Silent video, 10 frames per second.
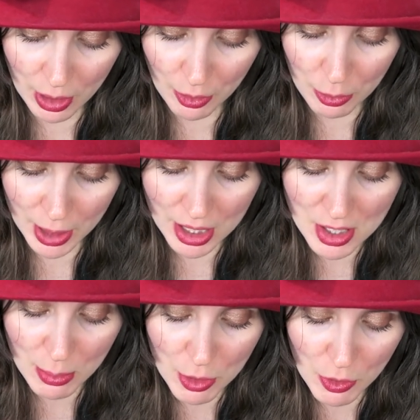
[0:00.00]
Who Loved Me,
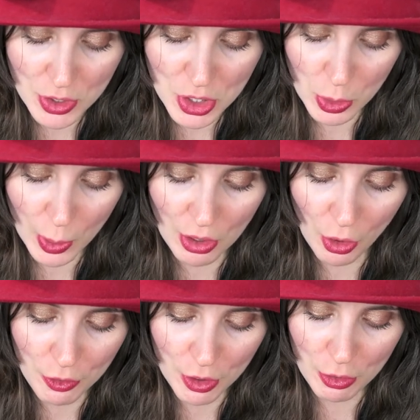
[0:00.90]
so I'll move on to An
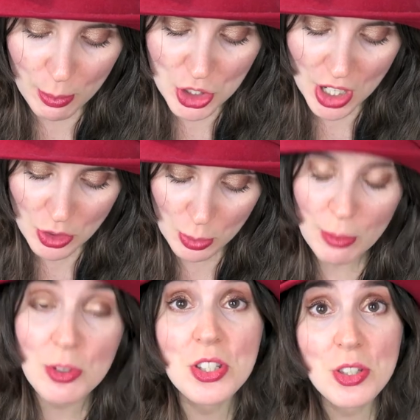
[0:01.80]
Offer from a
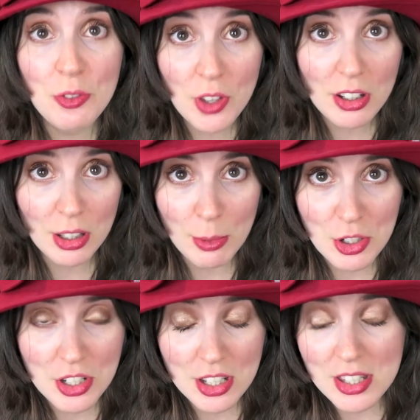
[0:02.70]
Gentleman, which is the third in the
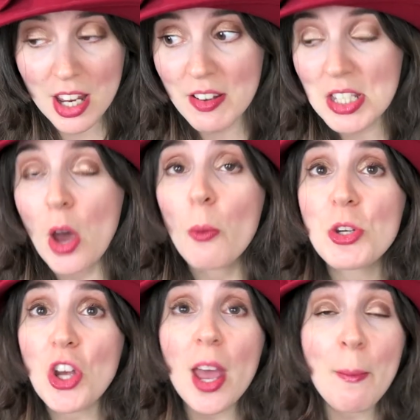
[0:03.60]
Bridgerton series,
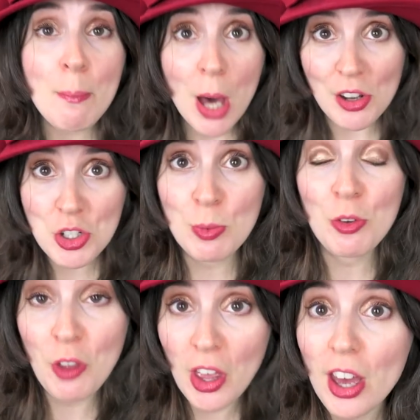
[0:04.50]
which I much
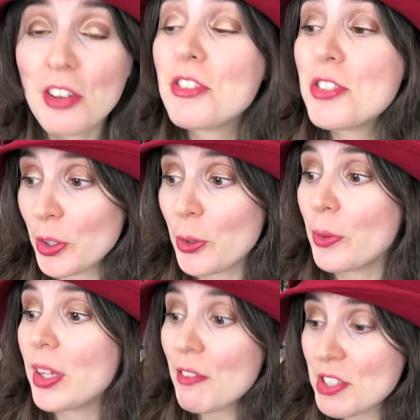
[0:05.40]
preferred
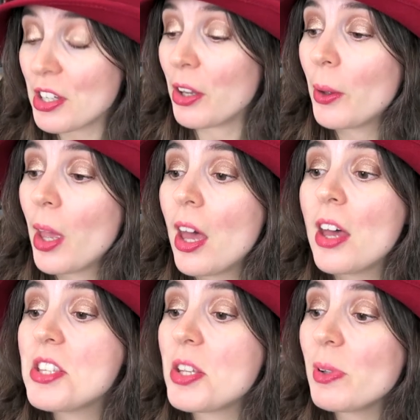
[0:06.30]
to the other two.
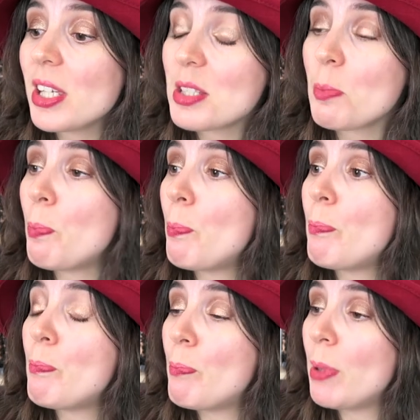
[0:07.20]
So it is
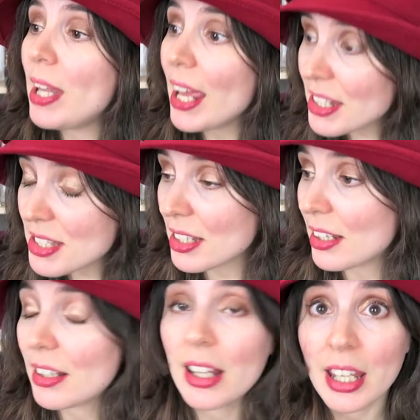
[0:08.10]

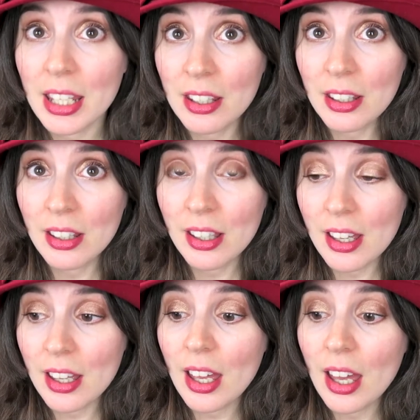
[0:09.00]
blatantly
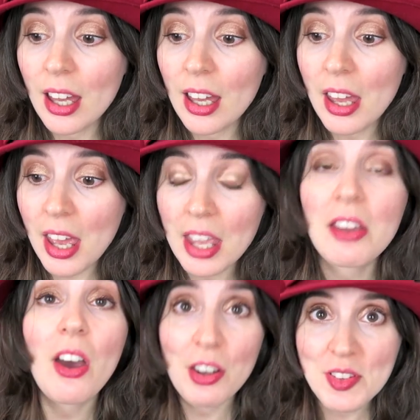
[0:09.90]
a
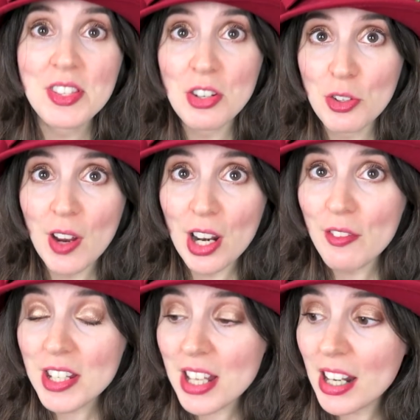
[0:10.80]
kind of Cinderella
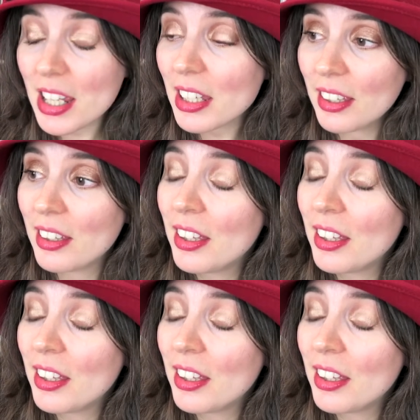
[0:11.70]
retelling.